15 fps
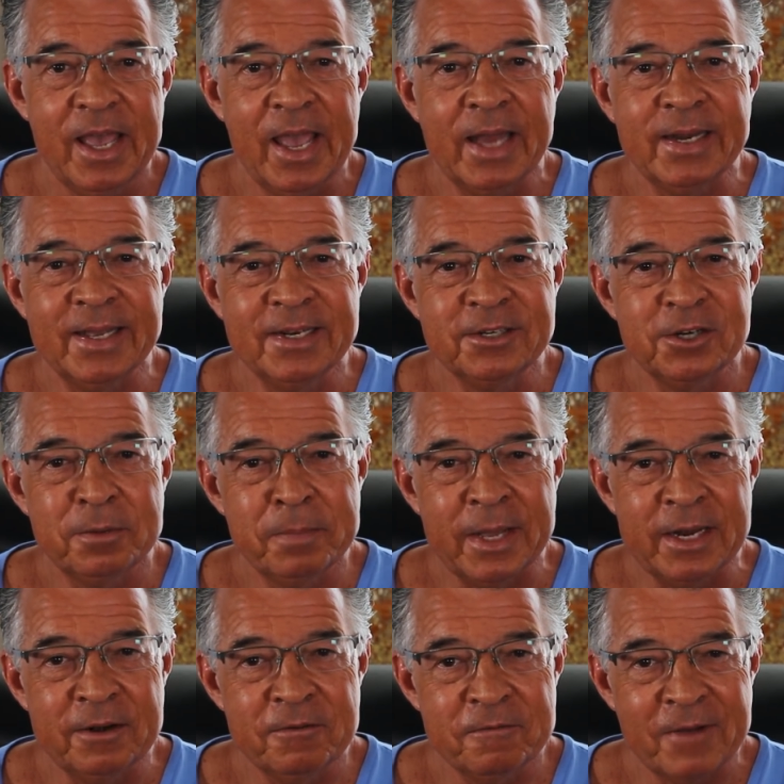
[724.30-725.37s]
and
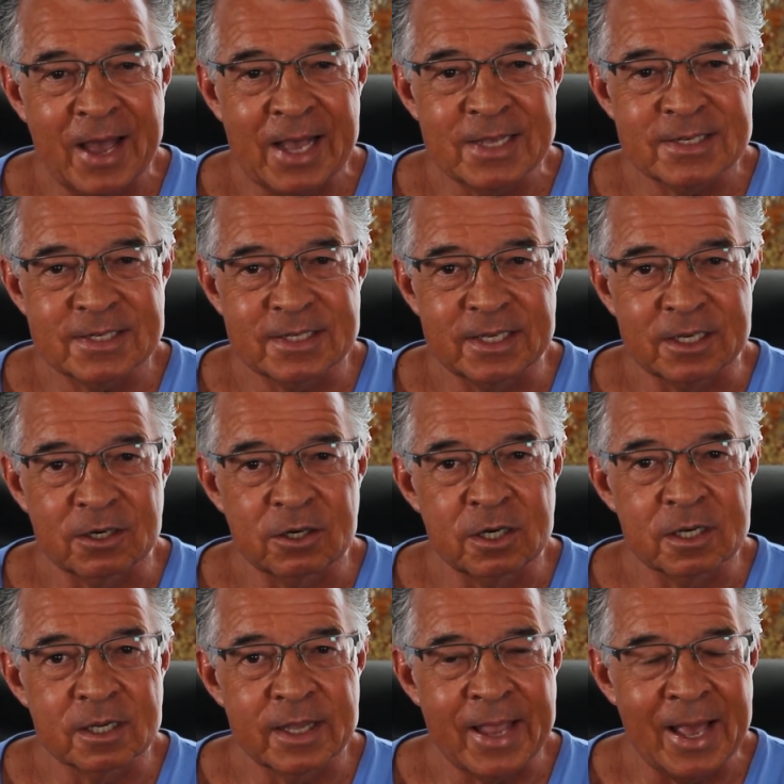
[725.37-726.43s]
intermittent fasting
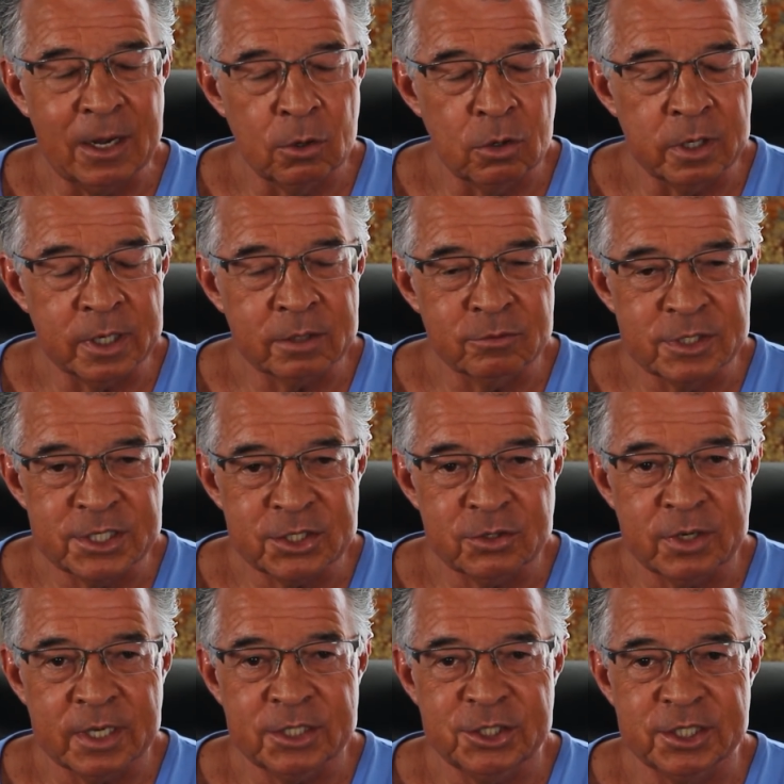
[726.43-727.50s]
or caloric
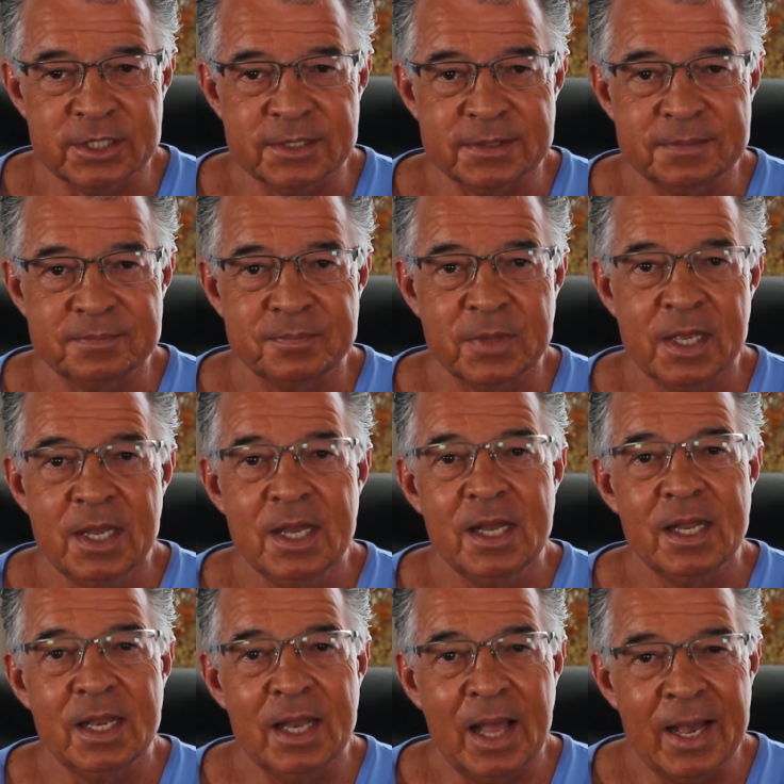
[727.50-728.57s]
restriction.
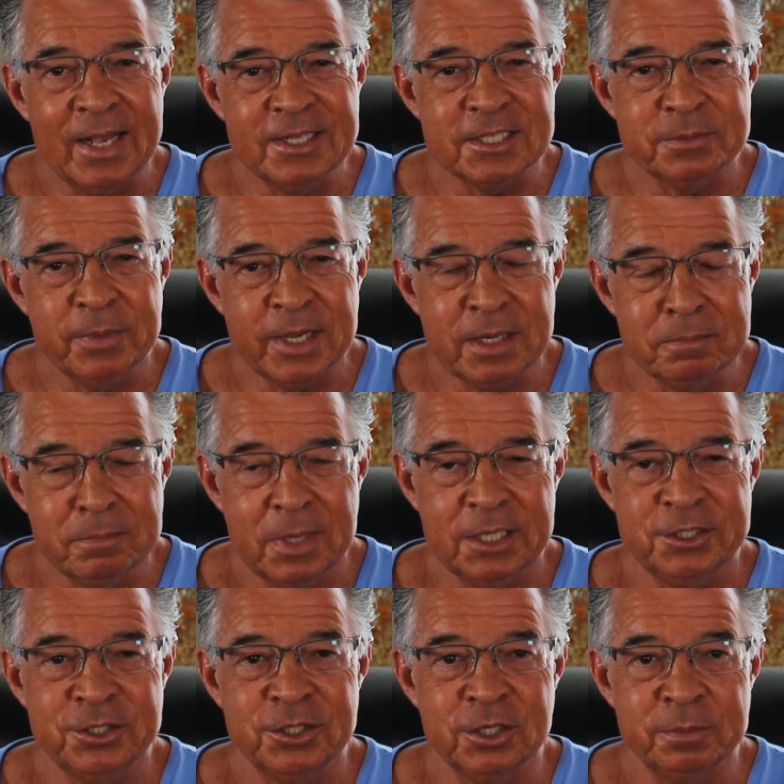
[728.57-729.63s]
Lion's mane
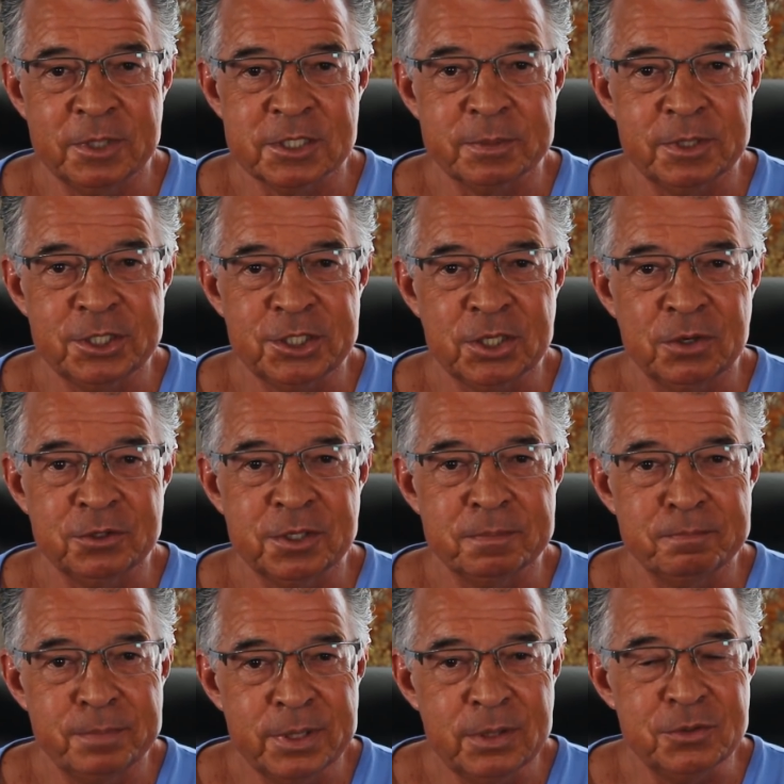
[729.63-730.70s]
mushroom has been shown to
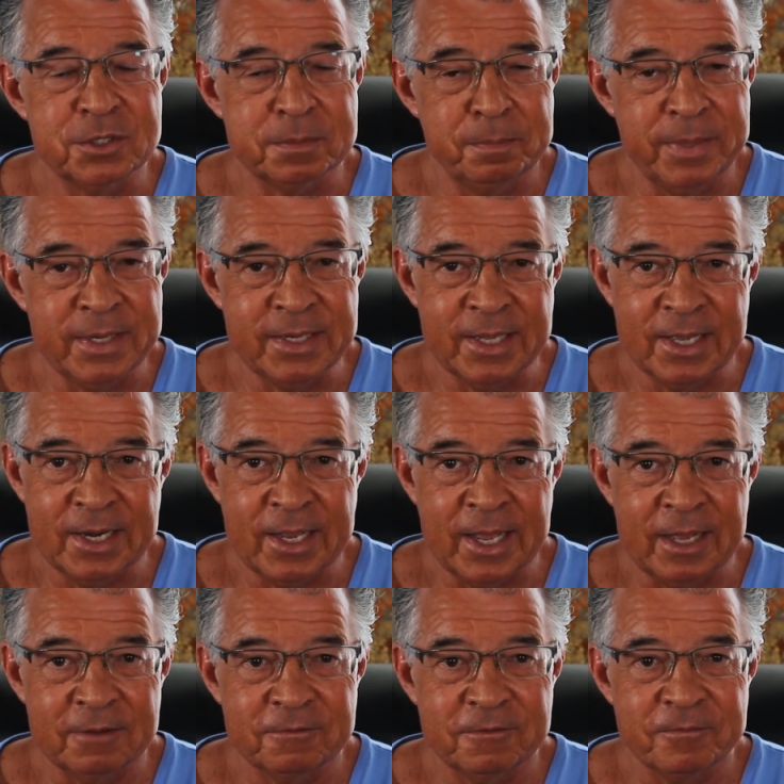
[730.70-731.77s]
boost
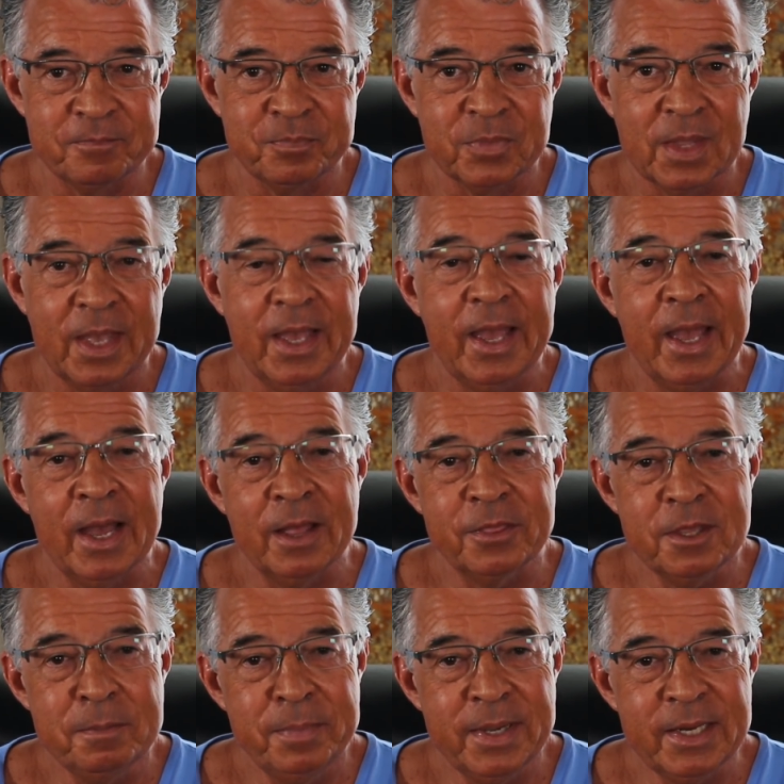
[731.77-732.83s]
BDNF.
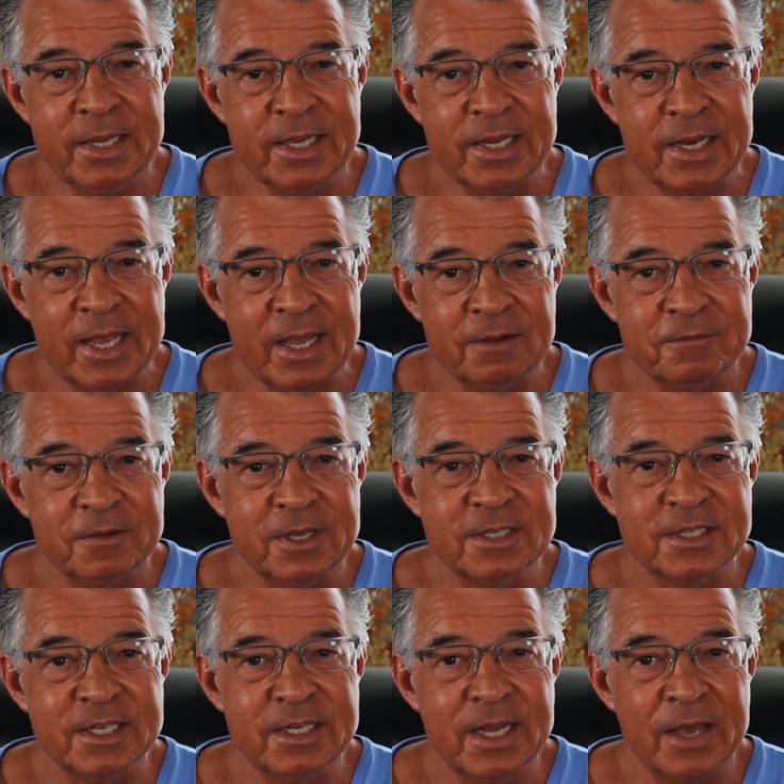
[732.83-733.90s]
Healthy BDNF
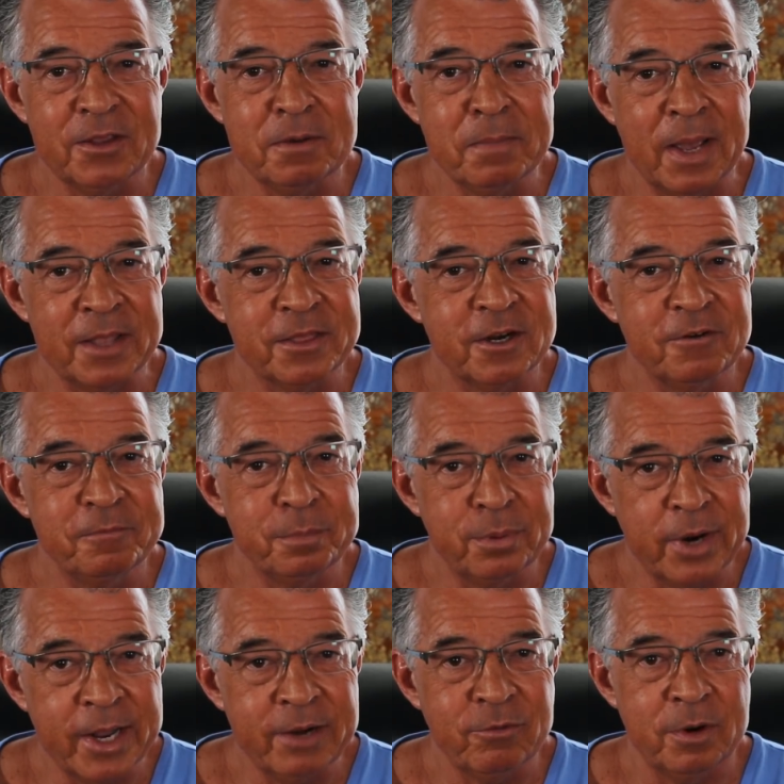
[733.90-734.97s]
is another method of
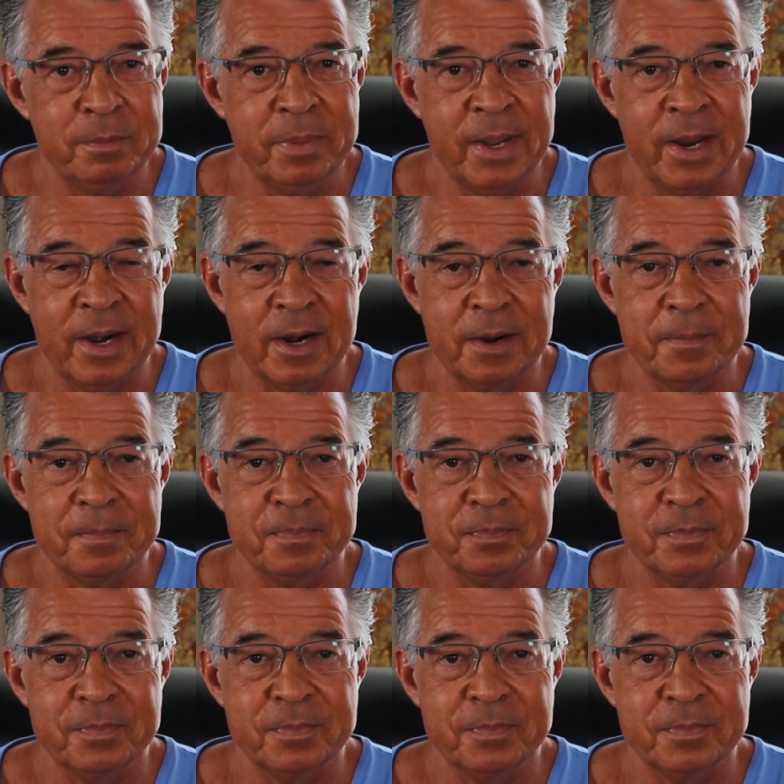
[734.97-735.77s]
brain repair.